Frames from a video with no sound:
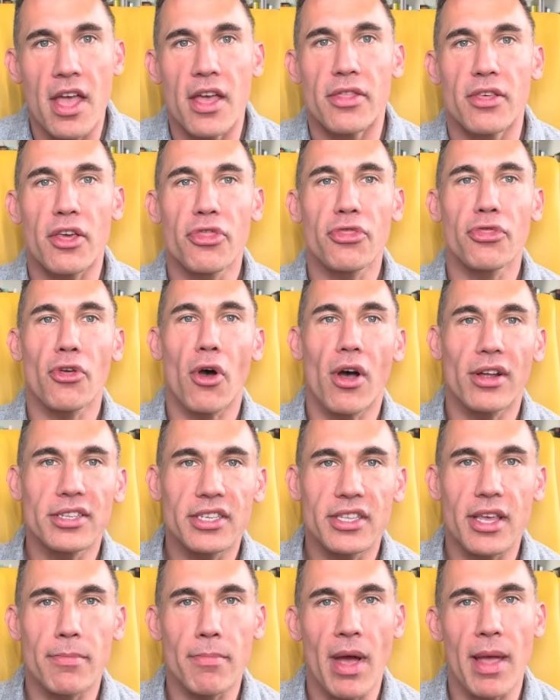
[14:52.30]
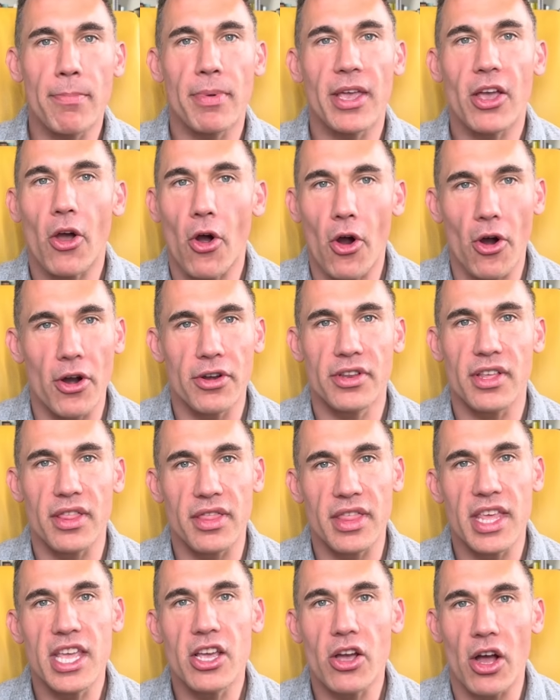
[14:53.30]
The thoughts that might be hard to
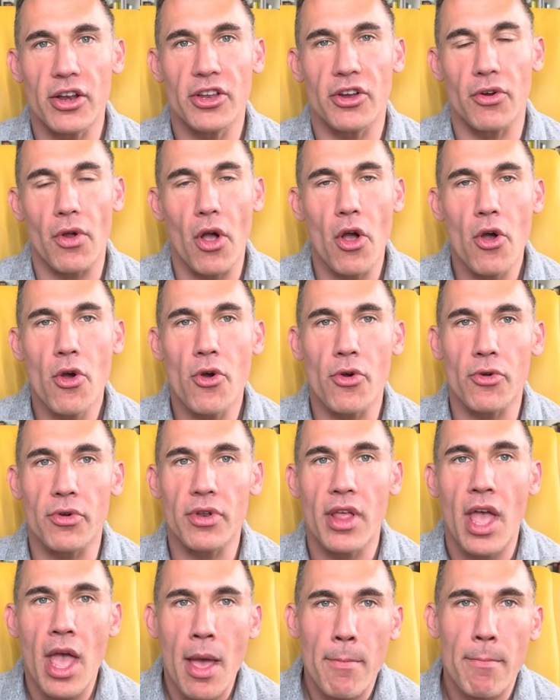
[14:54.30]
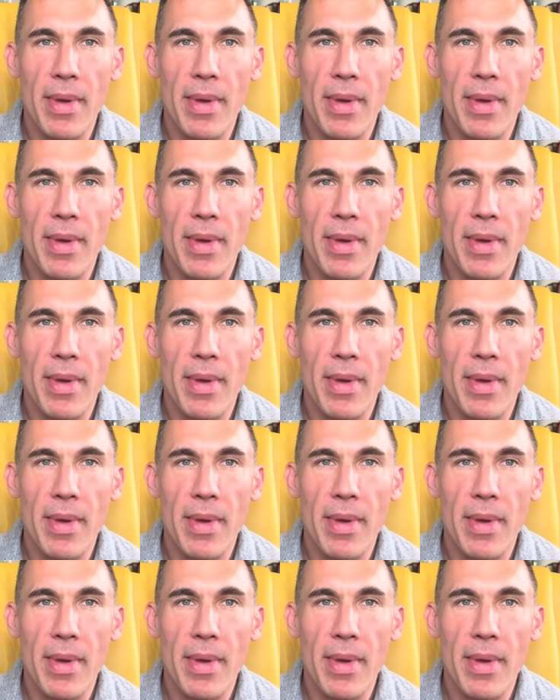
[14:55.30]
think on your own